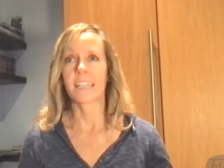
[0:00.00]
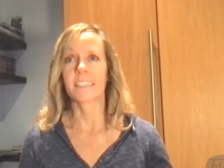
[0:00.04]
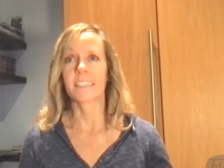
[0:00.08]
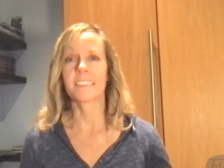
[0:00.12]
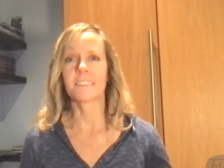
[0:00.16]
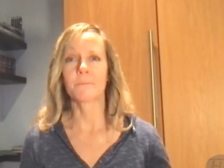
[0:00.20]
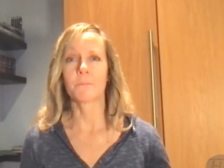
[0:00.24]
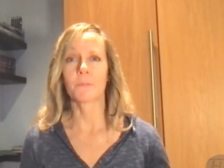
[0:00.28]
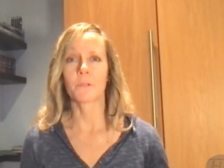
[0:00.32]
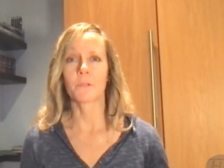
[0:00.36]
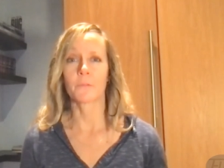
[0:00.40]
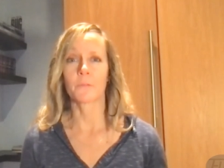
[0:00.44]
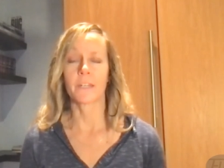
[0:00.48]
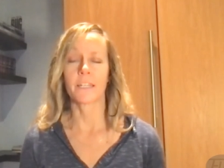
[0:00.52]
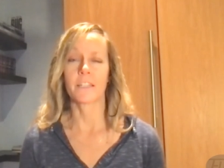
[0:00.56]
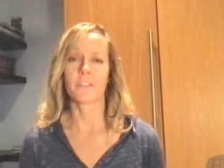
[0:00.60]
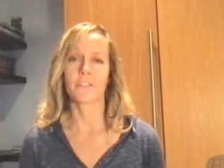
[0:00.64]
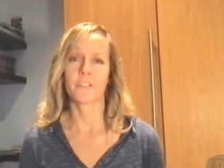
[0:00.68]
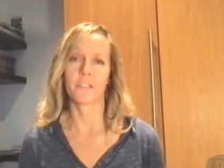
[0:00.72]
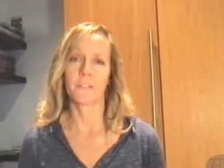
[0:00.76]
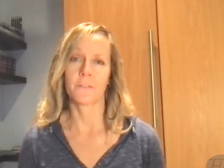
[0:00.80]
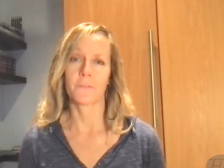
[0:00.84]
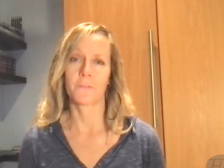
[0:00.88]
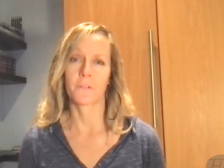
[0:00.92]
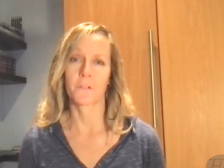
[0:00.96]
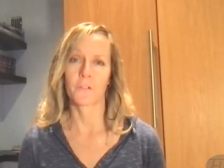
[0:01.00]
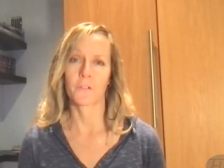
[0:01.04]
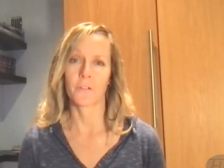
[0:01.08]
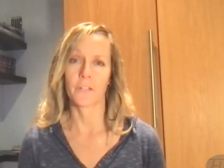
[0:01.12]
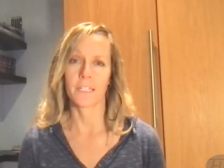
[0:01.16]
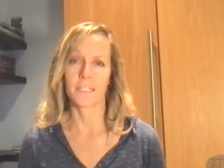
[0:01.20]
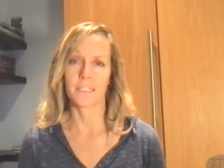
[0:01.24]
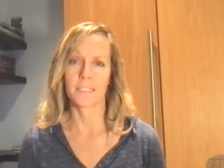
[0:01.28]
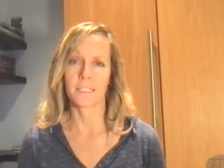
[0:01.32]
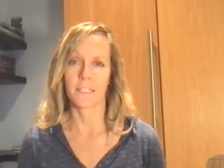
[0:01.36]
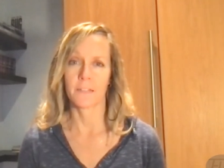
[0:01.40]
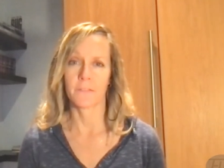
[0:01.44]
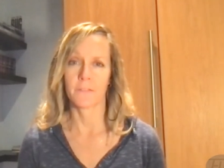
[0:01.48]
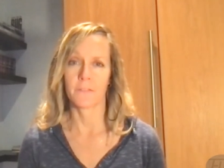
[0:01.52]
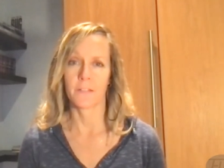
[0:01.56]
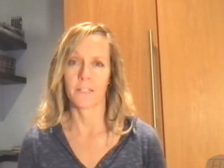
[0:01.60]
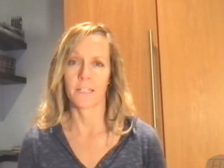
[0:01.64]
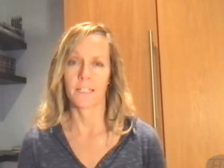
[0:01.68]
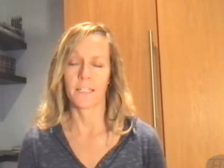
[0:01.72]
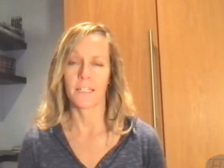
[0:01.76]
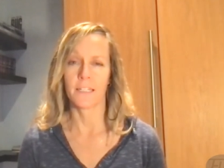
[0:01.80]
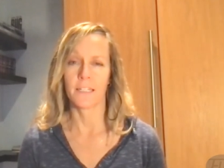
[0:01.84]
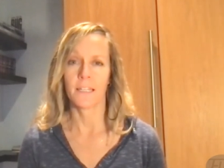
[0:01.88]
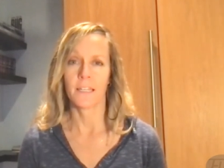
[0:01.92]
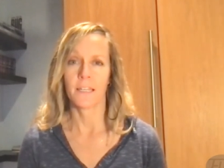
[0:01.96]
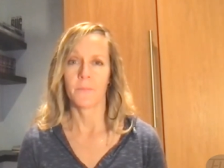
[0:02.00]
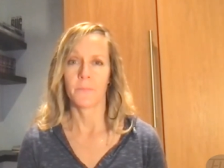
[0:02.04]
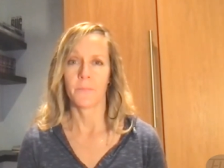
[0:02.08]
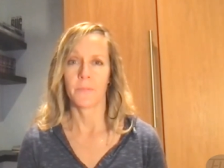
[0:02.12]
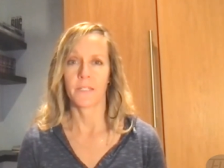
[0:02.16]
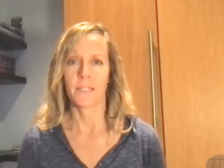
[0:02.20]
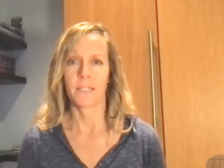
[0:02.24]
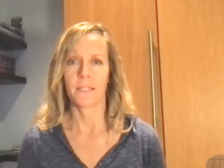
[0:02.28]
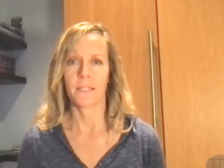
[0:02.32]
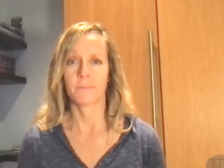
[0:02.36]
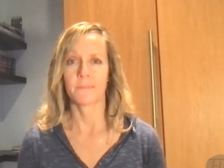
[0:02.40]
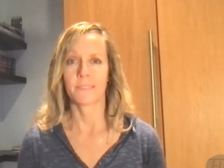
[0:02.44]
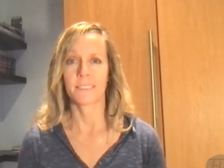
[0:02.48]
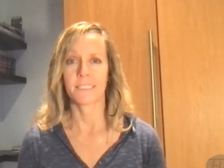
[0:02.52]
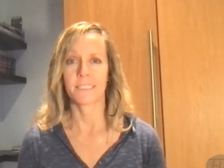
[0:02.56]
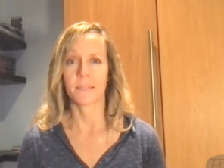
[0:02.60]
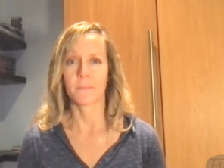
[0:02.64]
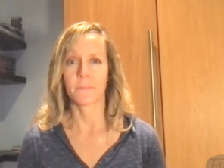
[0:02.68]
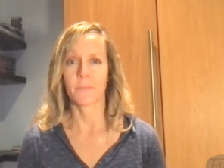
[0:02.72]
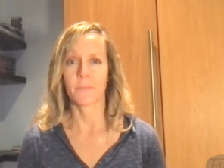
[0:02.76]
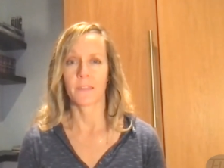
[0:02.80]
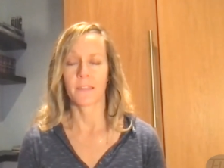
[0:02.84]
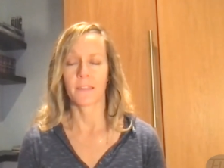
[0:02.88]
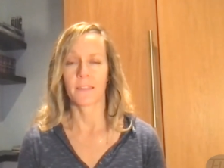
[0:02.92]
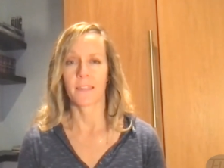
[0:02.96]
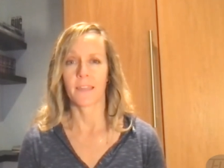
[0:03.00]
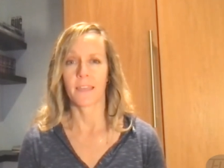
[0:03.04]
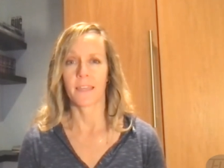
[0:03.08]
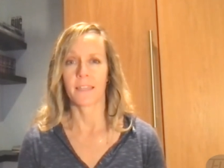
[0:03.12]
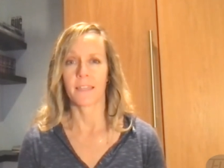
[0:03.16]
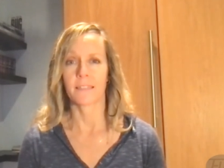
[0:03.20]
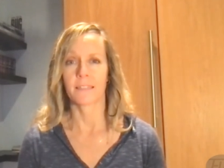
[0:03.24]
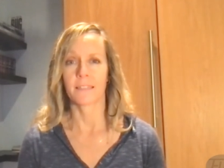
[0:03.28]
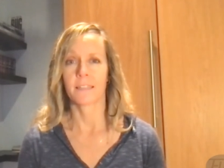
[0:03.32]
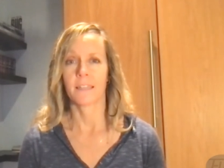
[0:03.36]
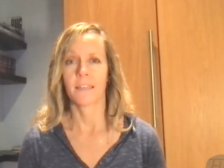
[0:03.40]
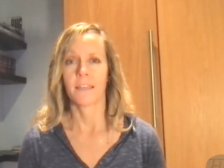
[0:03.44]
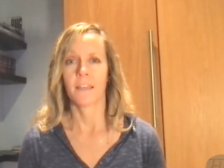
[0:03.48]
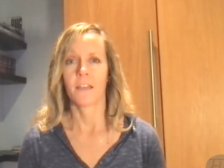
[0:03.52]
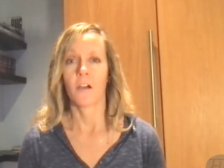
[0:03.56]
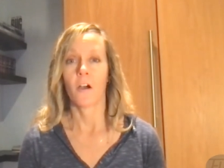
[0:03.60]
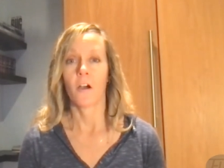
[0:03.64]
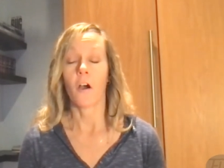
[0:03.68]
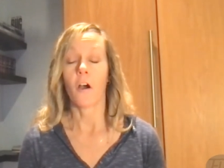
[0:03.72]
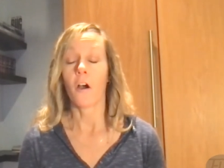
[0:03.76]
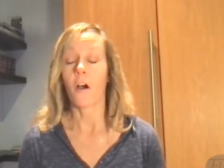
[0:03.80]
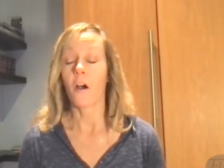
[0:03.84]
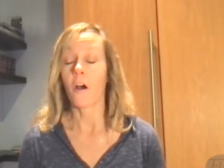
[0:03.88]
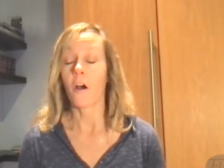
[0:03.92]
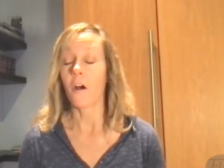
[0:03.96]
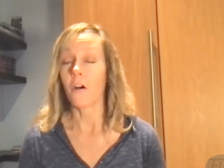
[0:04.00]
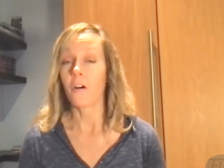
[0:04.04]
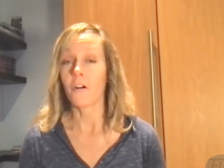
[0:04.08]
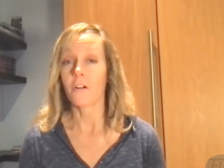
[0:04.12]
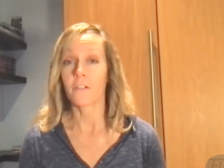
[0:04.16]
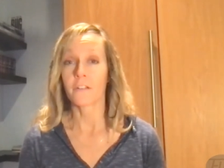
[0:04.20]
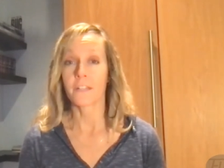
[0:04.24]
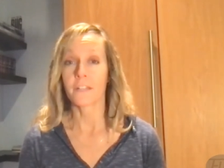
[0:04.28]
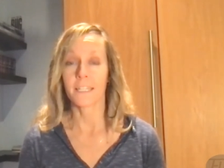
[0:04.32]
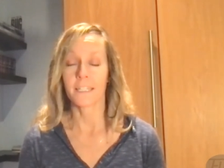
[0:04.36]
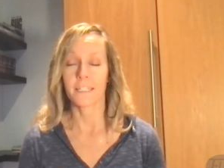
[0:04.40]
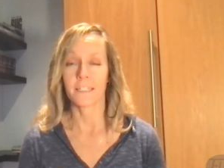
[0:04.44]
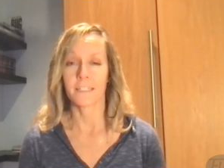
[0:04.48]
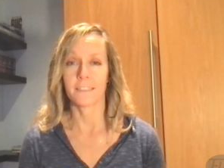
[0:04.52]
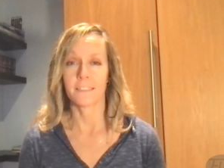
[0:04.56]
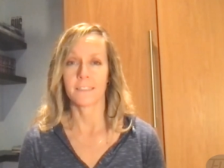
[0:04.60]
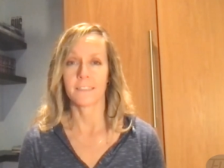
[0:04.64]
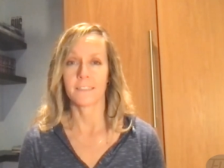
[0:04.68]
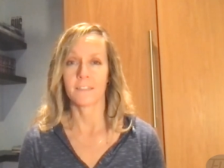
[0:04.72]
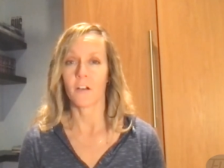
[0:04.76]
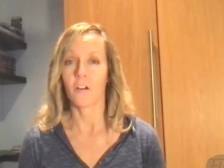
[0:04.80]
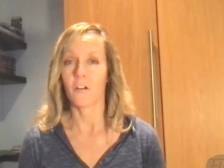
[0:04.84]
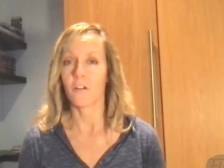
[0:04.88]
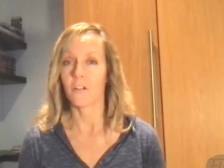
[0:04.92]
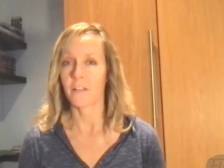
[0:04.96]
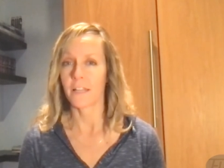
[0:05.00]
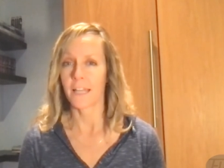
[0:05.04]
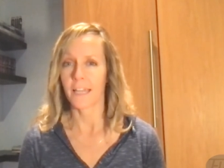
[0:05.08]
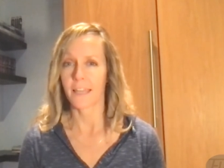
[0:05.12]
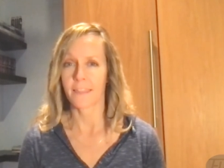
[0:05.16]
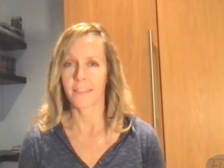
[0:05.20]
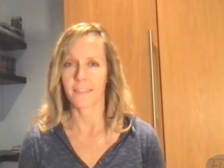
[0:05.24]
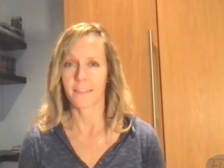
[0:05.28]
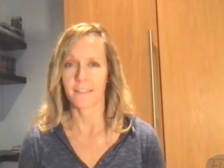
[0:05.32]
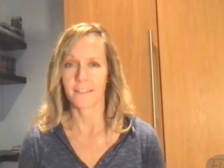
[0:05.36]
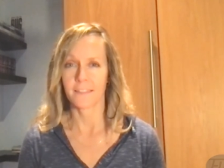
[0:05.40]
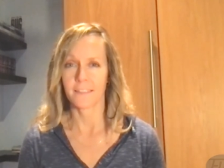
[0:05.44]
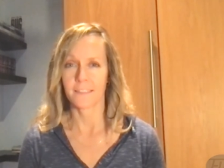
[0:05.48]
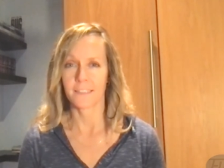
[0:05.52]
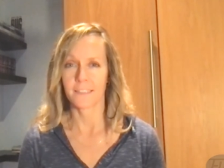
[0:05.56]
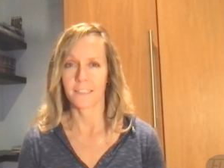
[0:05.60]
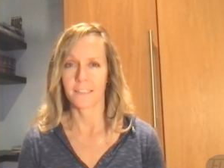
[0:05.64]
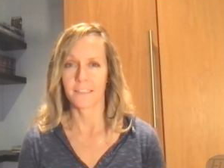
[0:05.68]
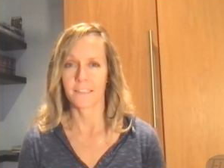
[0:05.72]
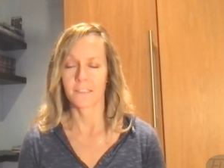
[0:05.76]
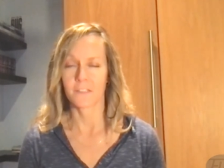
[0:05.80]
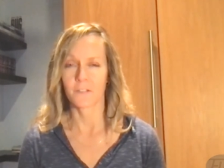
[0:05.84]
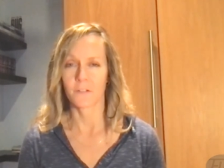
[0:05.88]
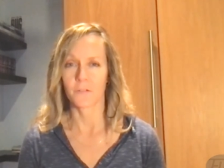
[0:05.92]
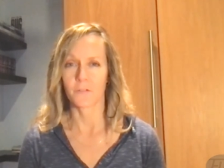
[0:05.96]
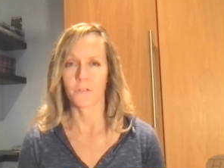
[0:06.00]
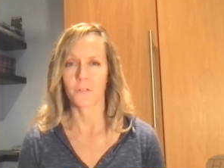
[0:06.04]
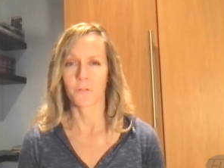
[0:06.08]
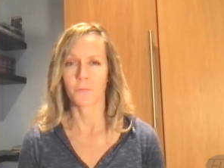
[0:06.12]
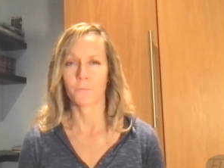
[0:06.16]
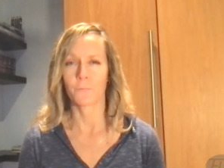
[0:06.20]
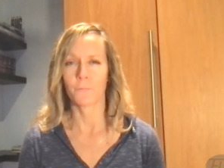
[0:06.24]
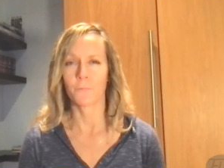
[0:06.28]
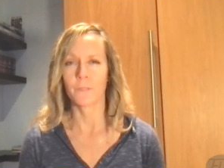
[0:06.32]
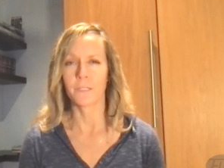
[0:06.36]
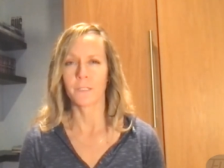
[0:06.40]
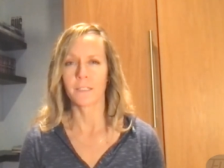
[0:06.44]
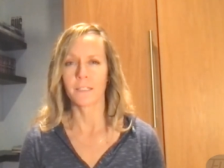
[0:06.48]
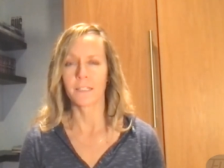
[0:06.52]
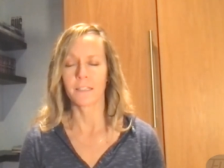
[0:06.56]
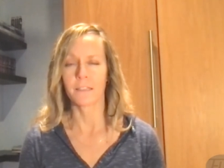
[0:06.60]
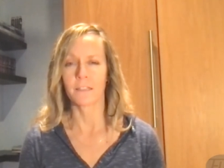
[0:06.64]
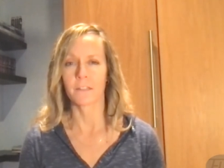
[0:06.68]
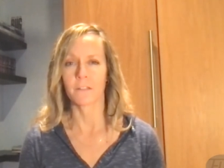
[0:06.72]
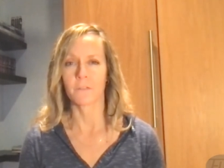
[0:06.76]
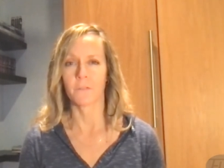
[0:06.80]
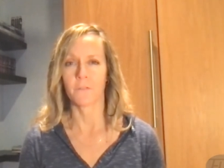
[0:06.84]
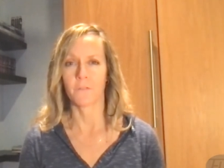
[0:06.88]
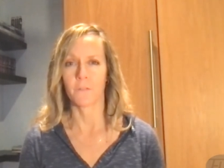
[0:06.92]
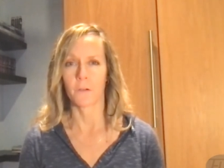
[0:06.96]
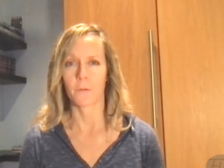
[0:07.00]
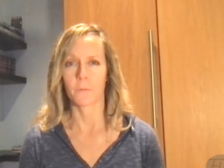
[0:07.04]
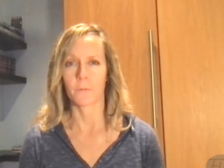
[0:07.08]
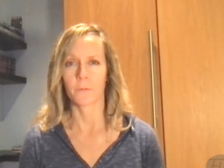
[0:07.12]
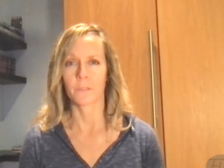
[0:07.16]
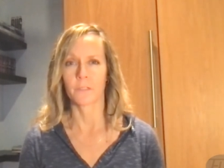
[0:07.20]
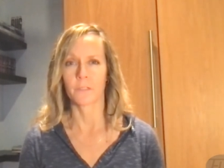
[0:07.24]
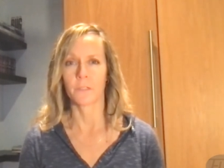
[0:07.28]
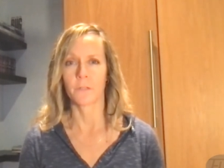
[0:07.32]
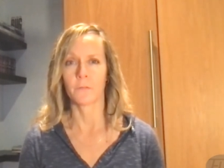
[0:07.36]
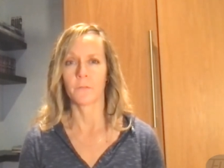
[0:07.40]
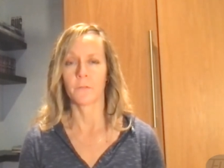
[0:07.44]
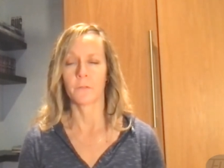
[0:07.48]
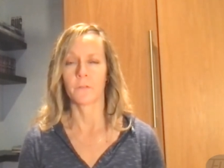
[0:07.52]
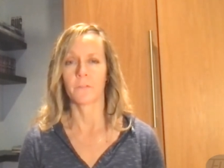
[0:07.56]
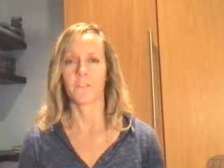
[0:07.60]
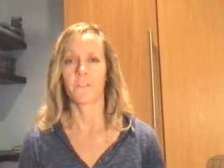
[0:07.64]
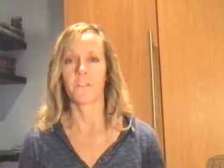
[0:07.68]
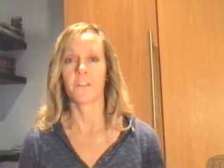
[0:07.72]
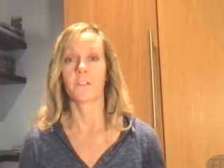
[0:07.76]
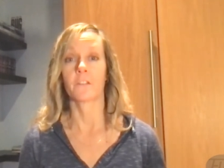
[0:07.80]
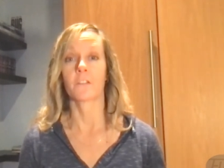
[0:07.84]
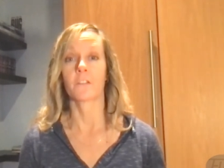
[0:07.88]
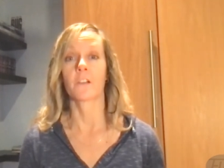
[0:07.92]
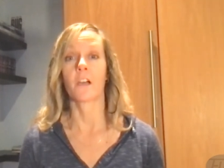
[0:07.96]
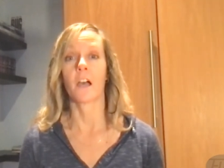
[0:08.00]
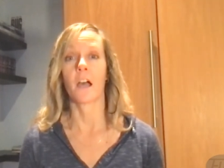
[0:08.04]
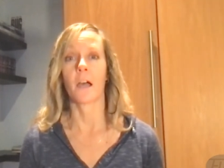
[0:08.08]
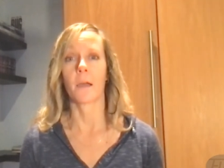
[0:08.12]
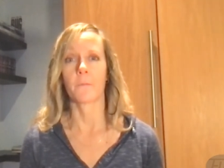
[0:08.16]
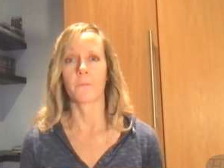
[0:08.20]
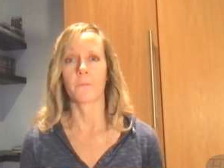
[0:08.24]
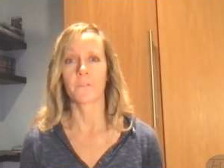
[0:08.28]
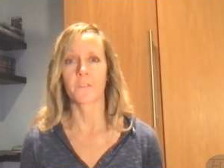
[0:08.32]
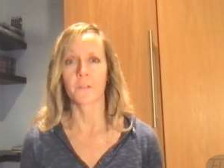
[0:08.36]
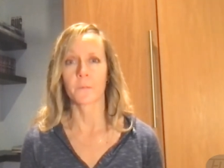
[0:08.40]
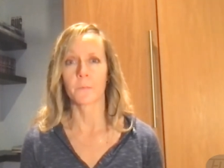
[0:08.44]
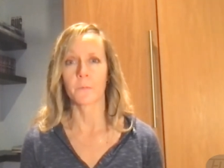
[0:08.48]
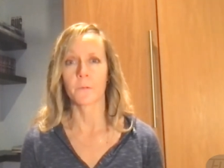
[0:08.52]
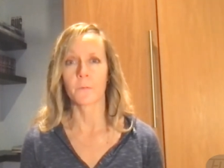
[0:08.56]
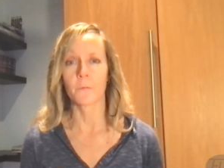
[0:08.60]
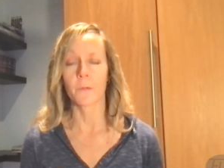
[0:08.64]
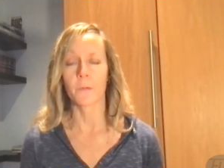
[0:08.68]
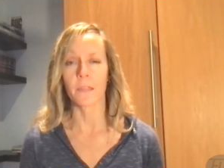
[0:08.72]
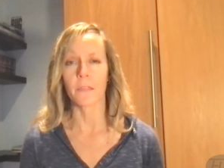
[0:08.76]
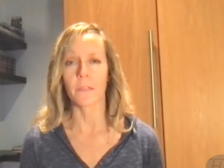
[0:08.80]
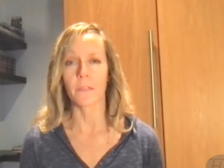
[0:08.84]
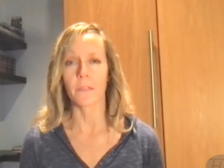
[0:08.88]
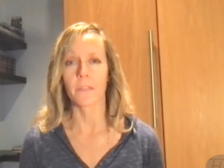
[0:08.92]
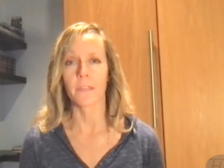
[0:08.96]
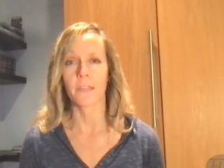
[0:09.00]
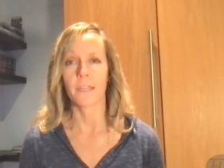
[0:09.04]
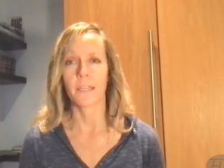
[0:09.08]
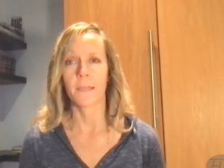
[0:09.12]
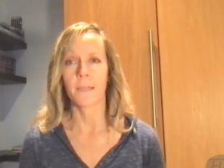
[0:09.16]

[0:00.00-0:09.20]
exploration of creativity becomes something that all kids, all athletes can start to really look forward to and feel comfortable with.